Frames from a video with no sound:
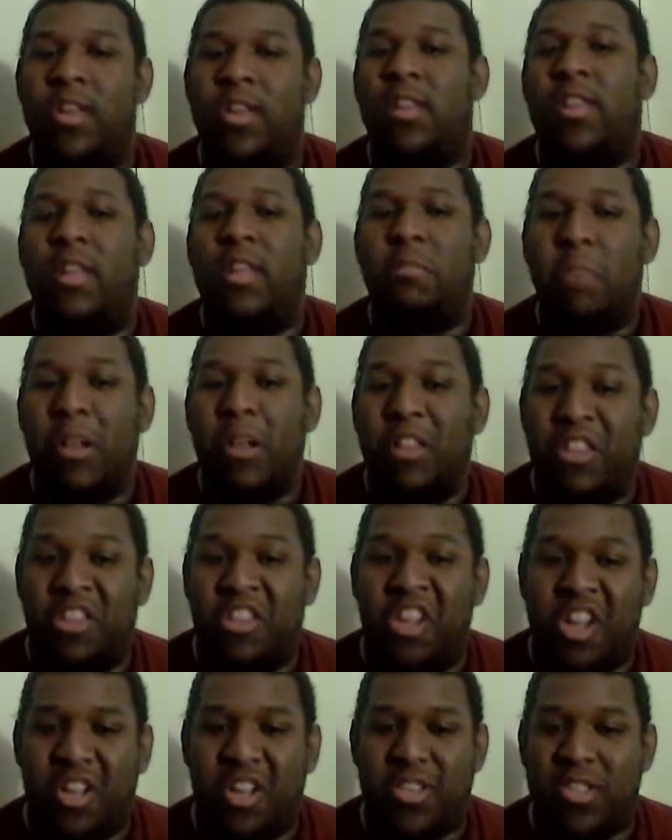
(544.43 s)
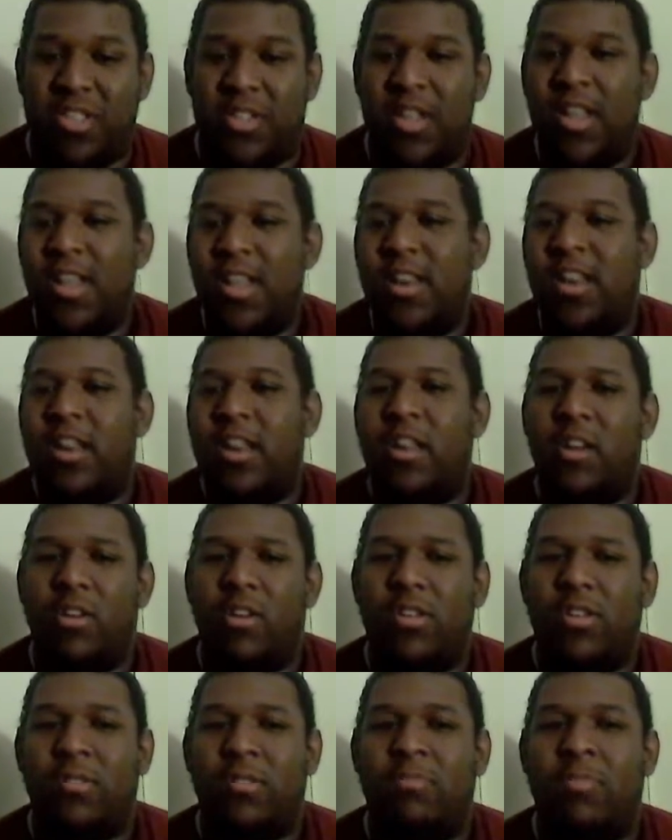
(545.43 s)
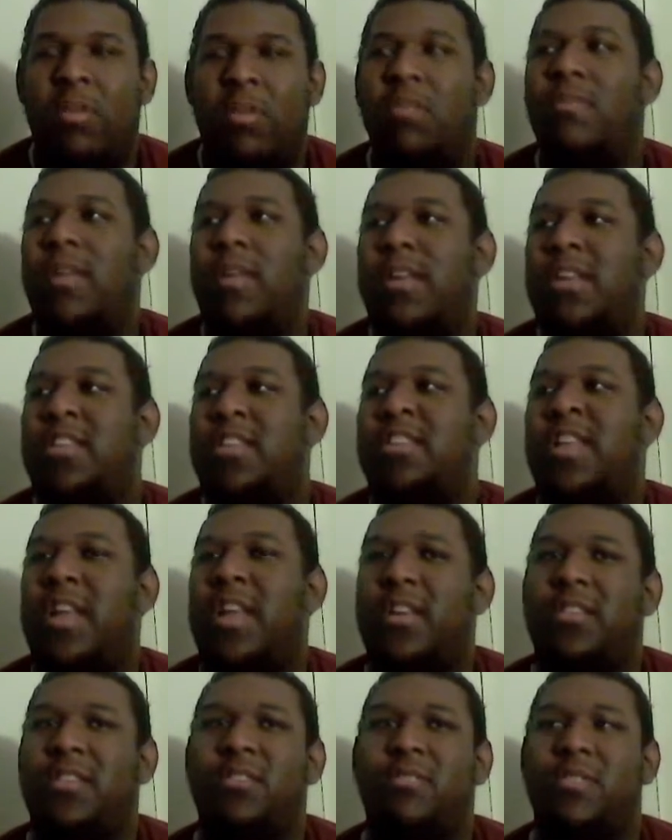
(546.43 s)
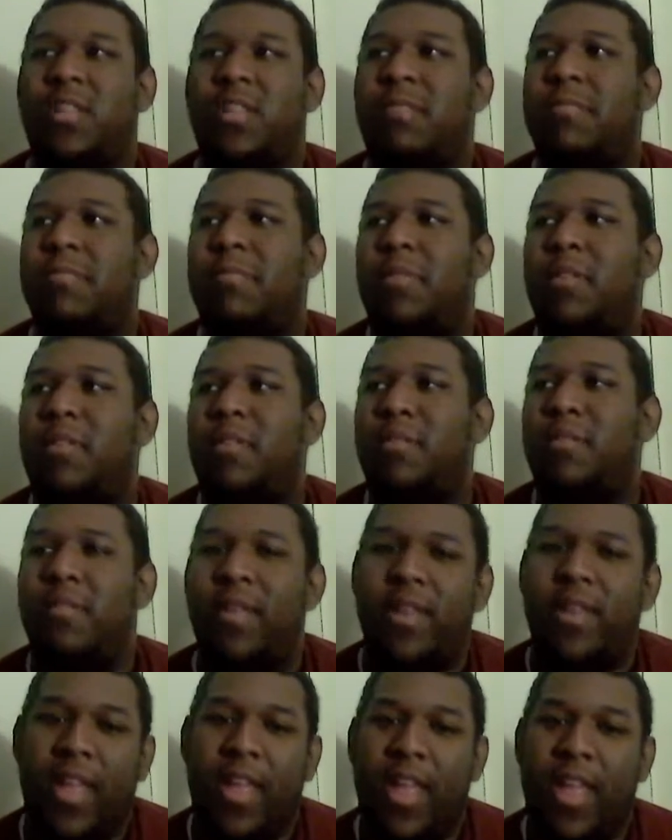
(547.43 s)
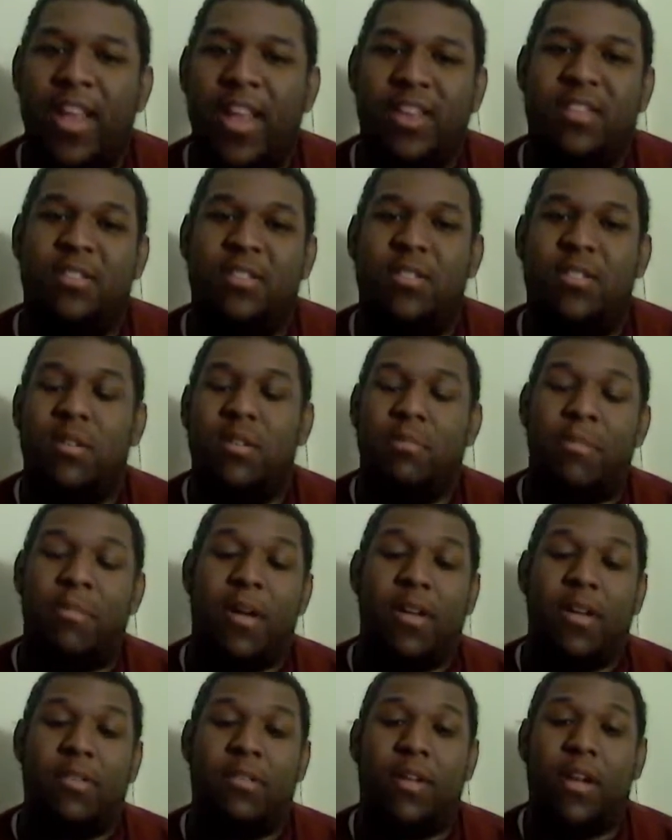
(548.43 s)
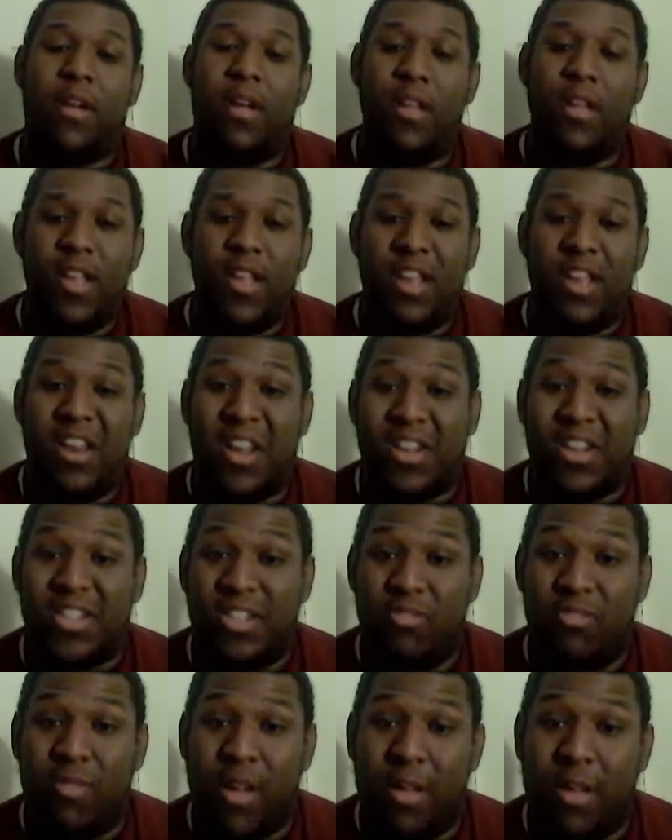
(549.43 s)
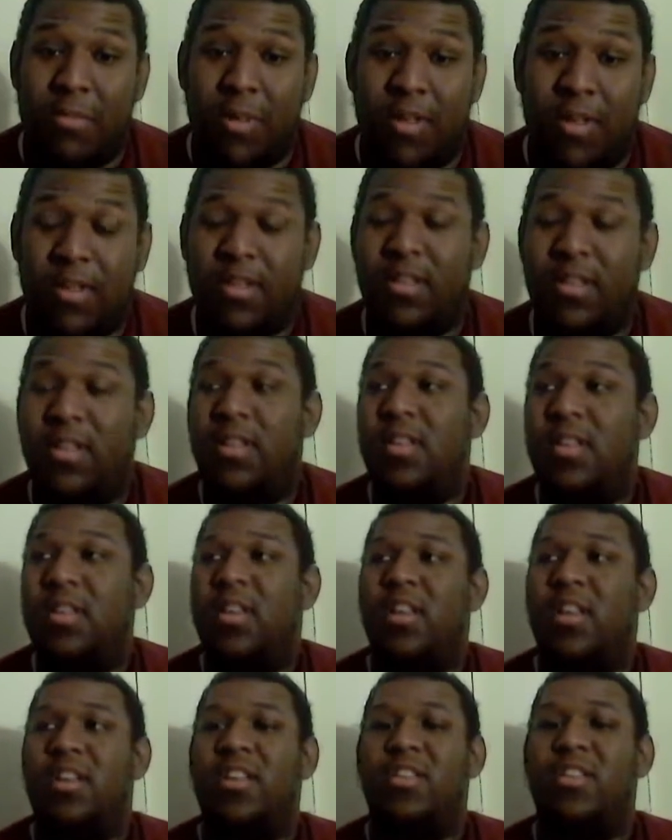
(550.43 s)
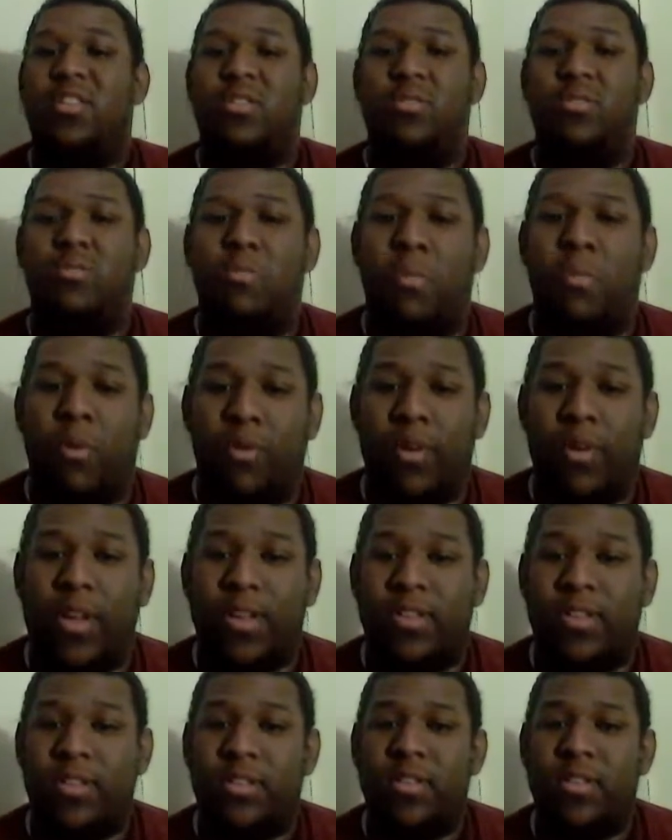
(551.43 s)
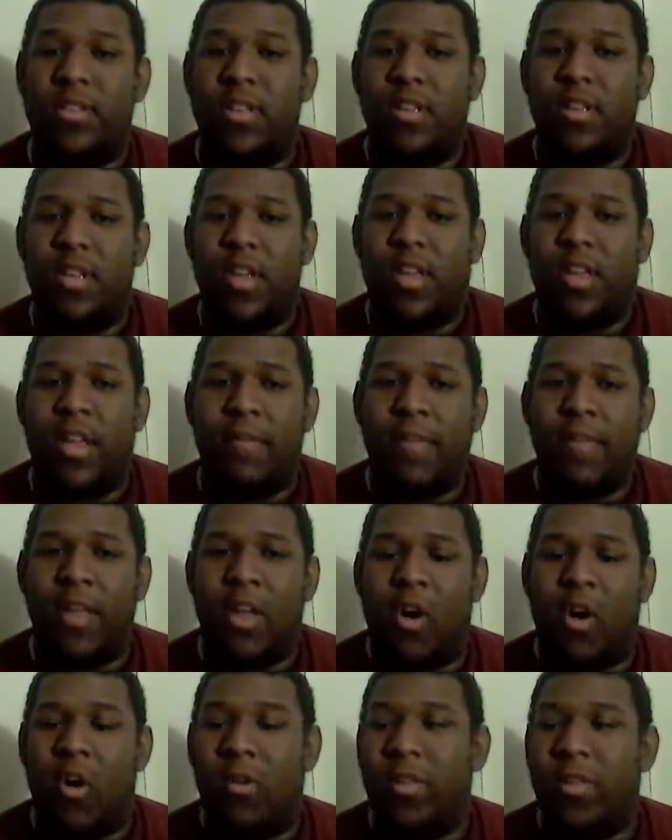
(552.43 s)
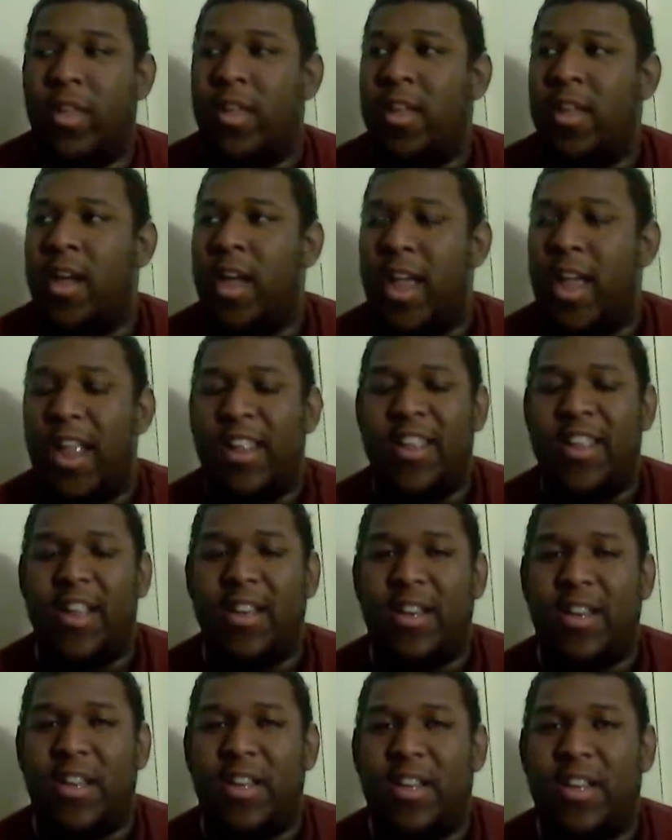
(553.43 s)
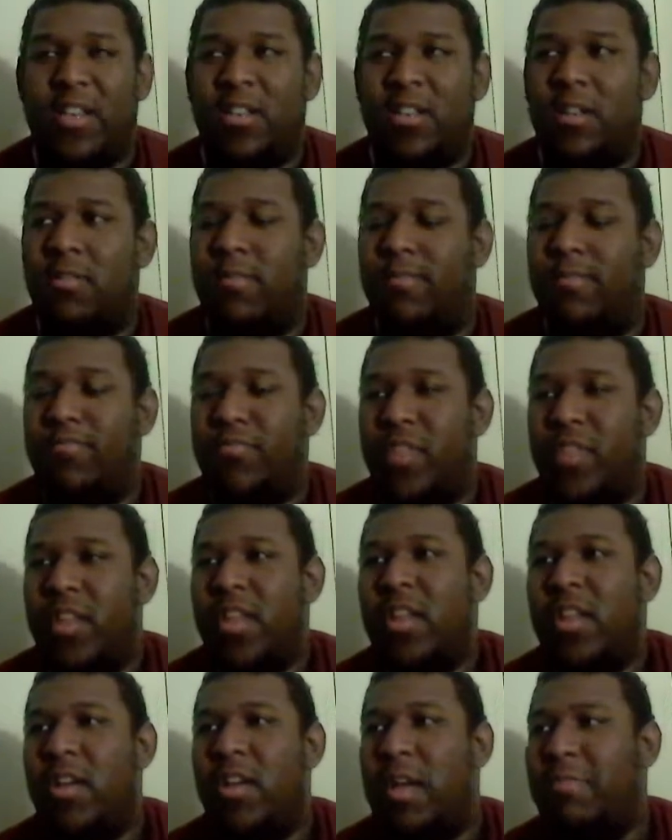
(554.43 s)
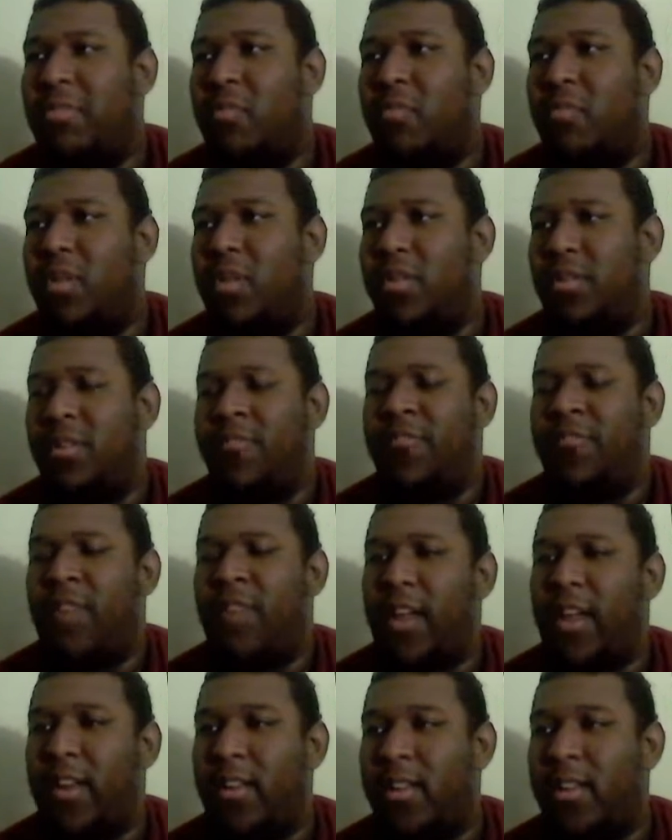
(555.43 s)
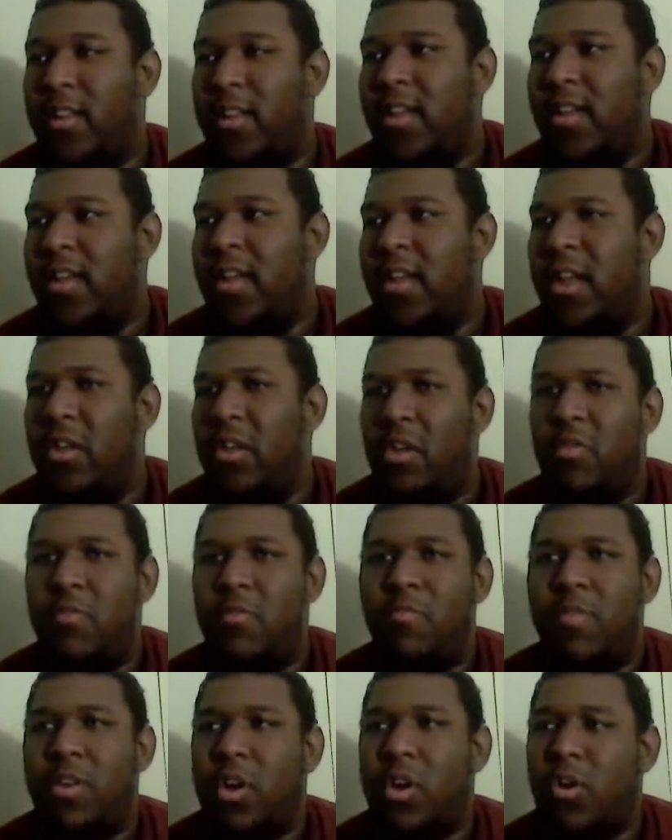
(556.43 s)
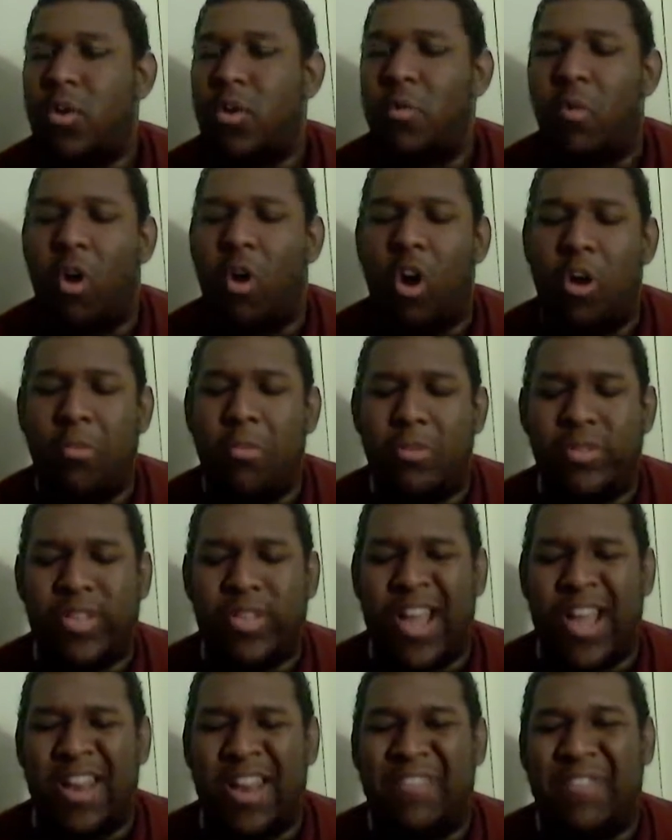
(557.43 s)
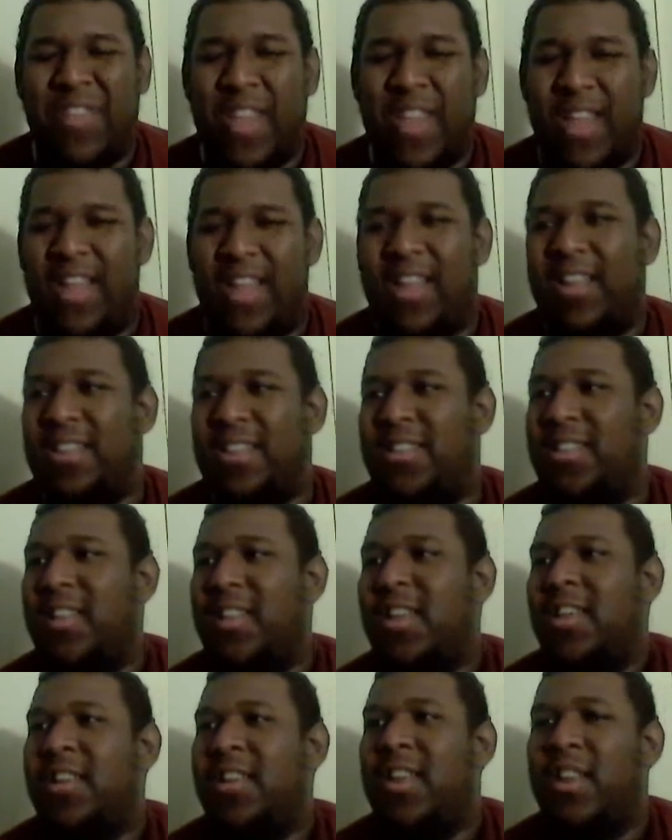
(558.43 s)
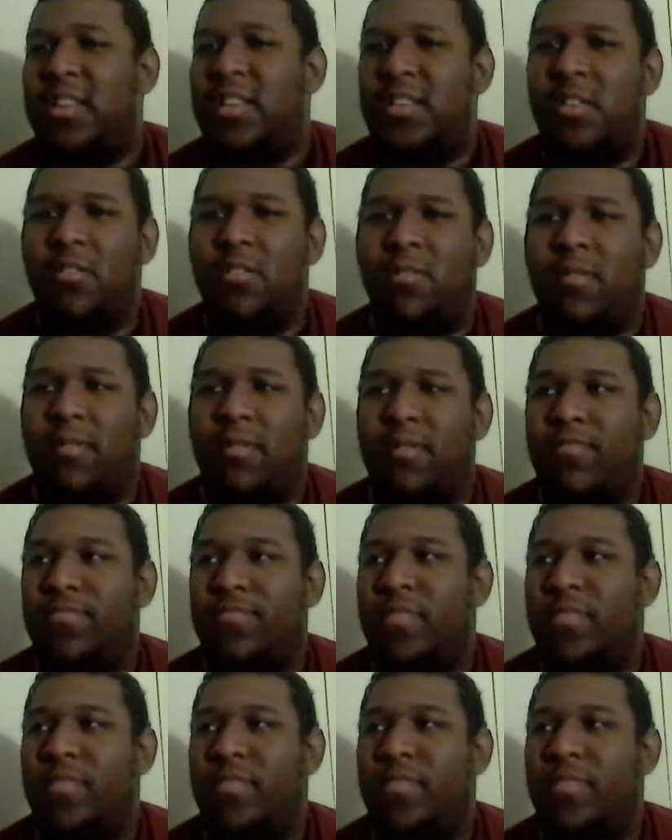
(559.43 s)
nothing but dust. They also blow away the statues, even blowing away the heads, of Madara and Hashirama. These two boys are giving it all they got, and yet they still have the will to fight. And even when we're almost out of gas, they still